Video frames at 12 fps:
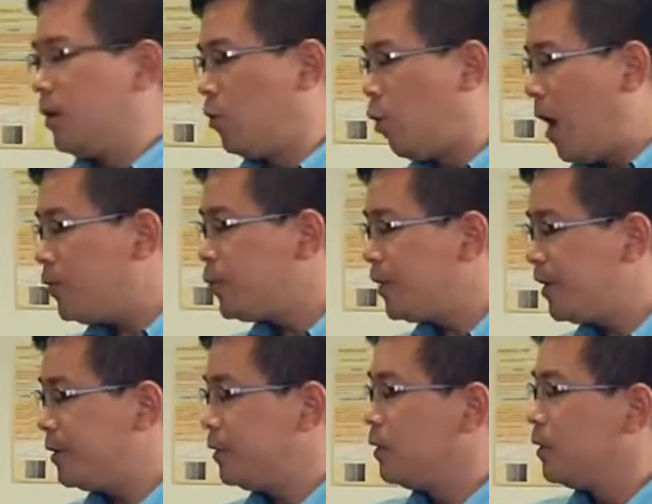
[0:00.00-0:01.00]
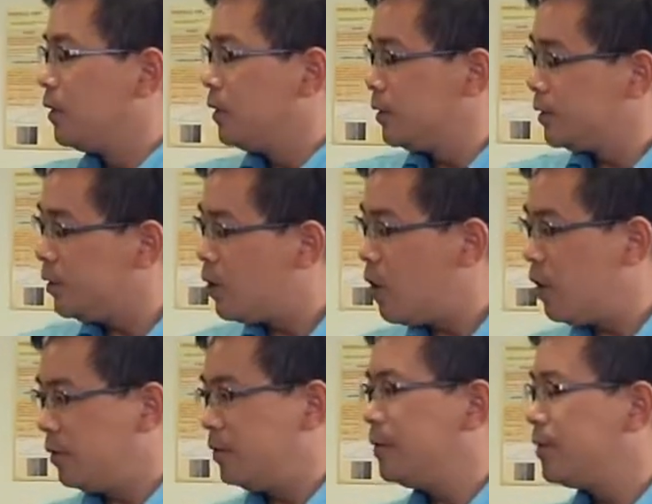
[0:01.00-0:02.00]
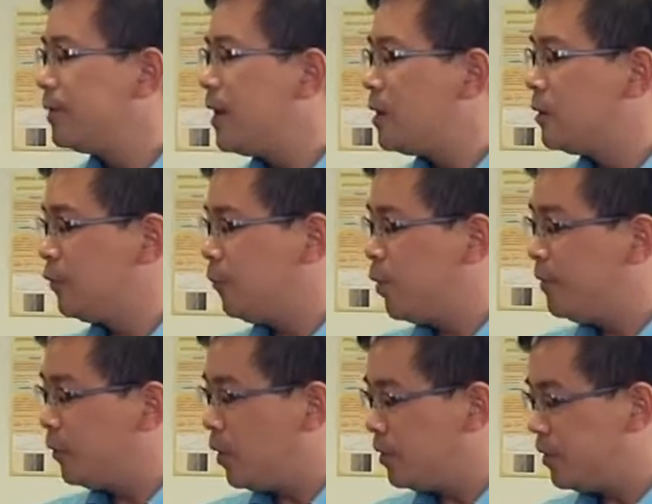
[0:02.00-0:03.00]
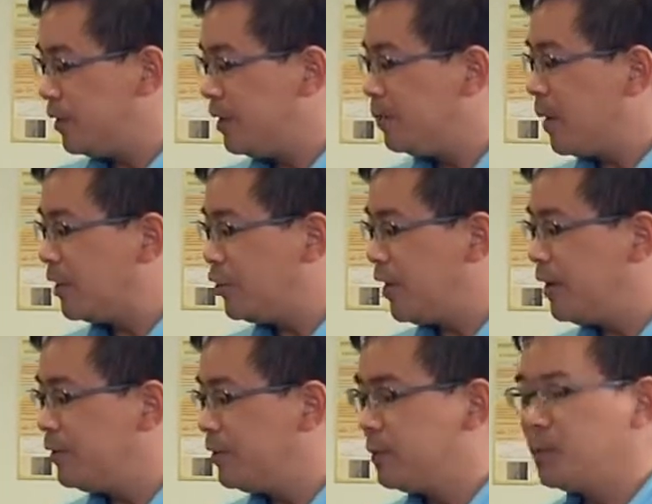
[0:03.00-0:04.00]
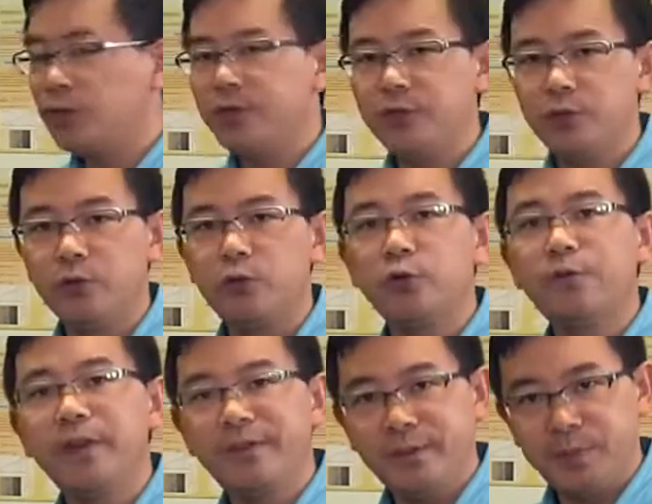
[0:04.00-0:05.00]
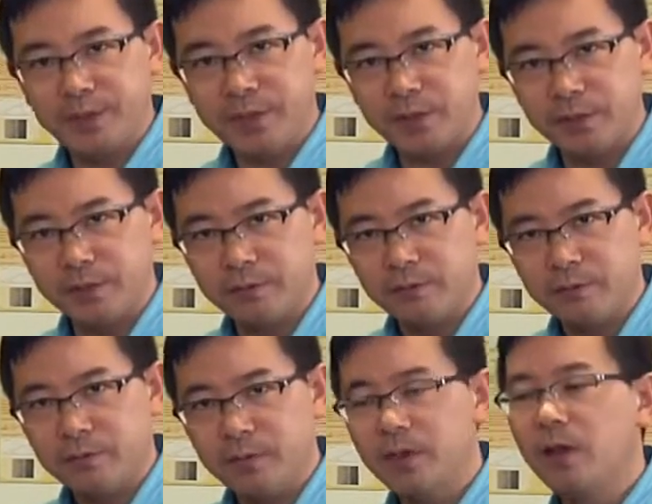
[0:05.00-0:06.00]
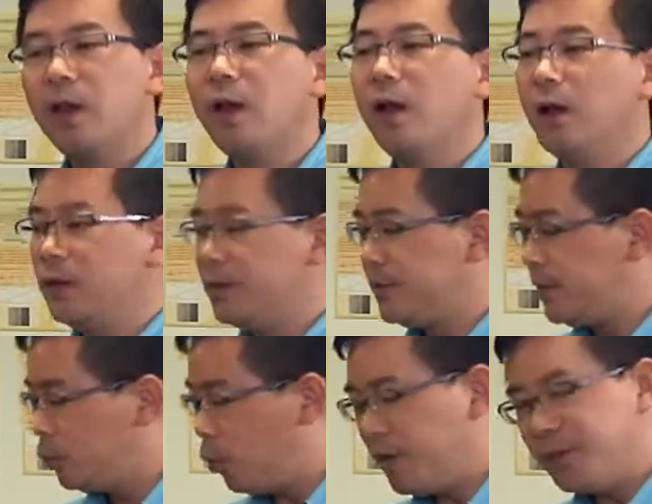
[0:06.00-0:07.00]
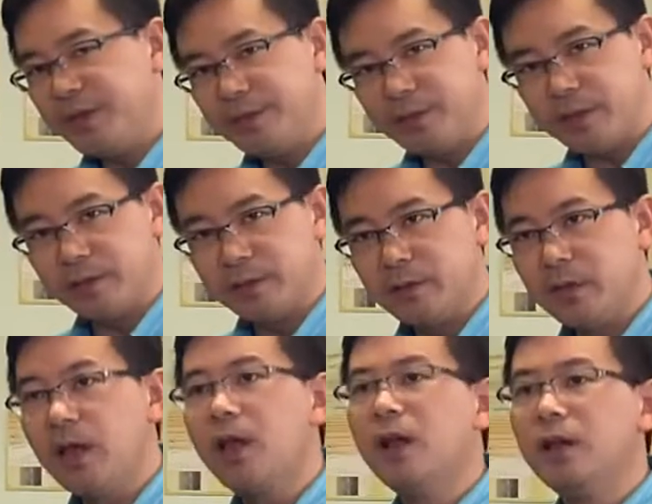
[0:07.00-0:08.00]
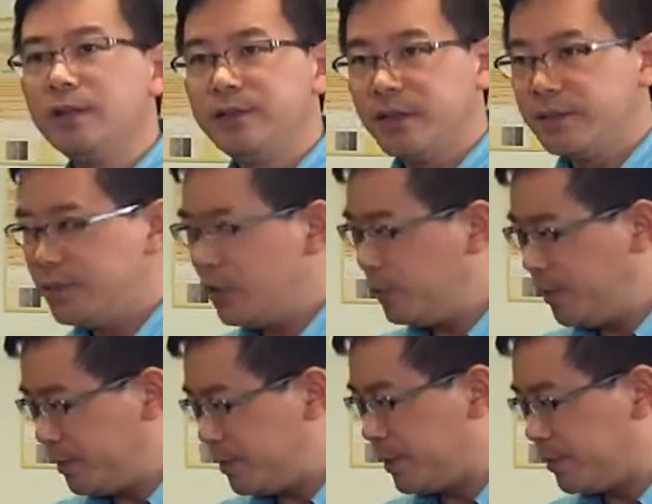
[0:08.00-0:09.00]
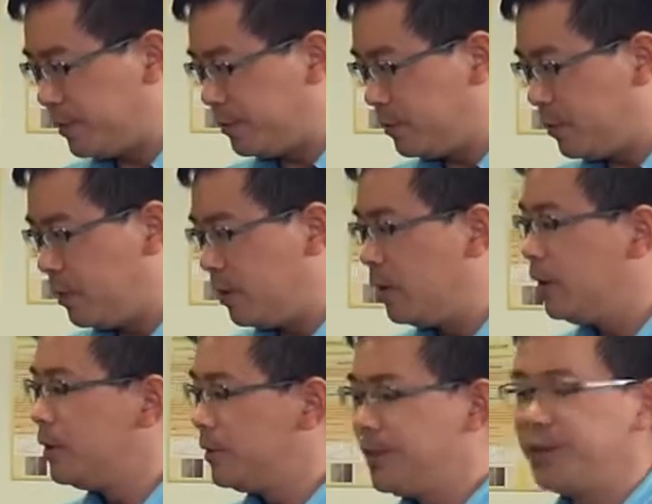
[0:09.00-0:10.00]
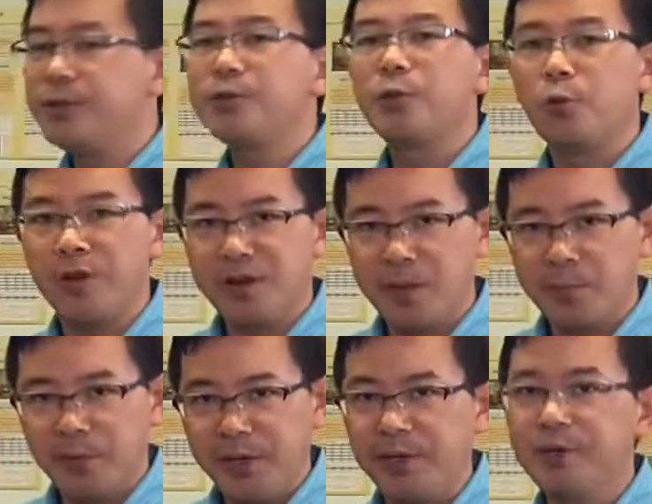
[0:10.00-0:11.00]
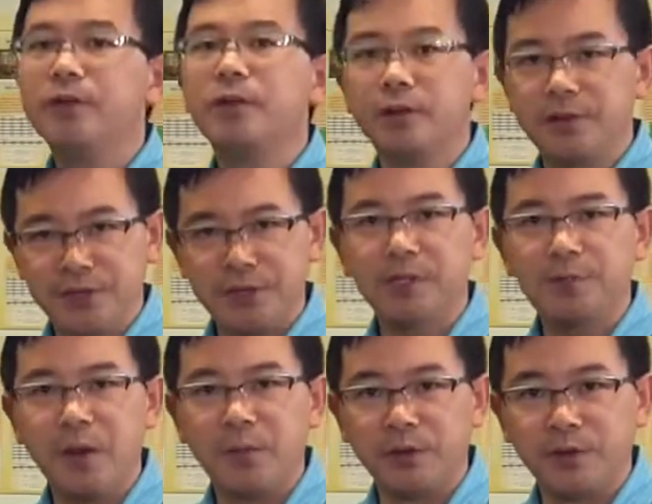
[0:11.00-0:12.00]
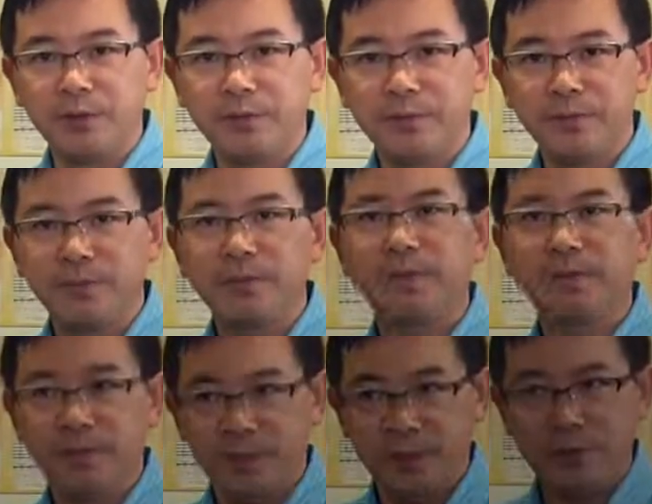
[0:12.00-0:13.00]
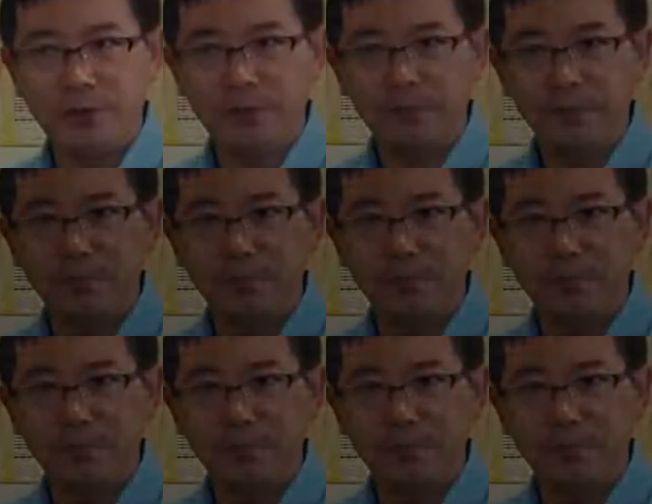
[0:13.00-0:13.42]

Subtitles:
gradually slow down the wind velocity by changing the potential to 50%, then 20%, then 0%. This will complete this experiment. That's it.